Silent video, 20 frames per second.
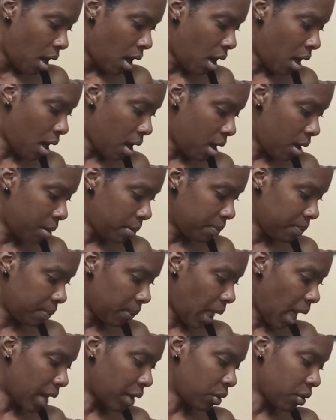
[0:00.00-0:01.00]
Um,
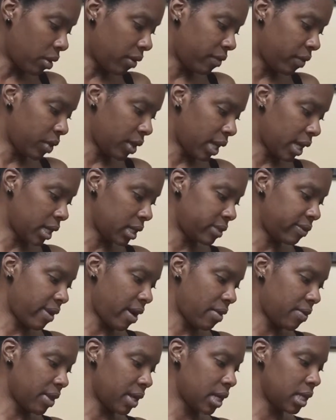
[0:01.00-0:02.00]
I don't know if you ladies
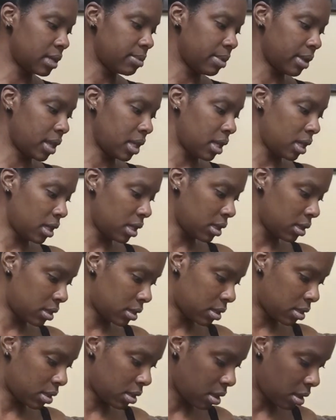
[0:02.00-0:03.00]
found these, but
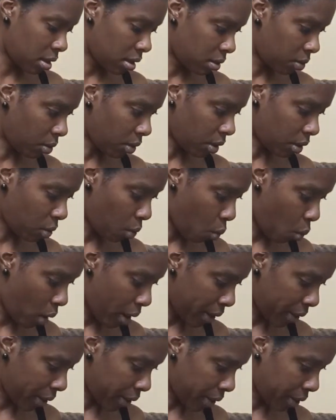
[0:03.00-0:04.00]
these work
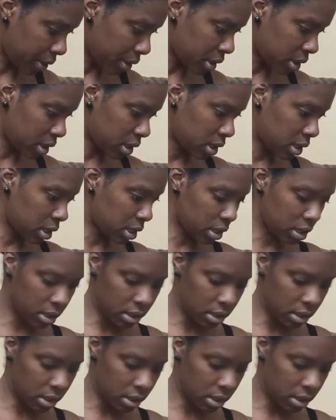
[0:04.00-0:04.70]
wonders.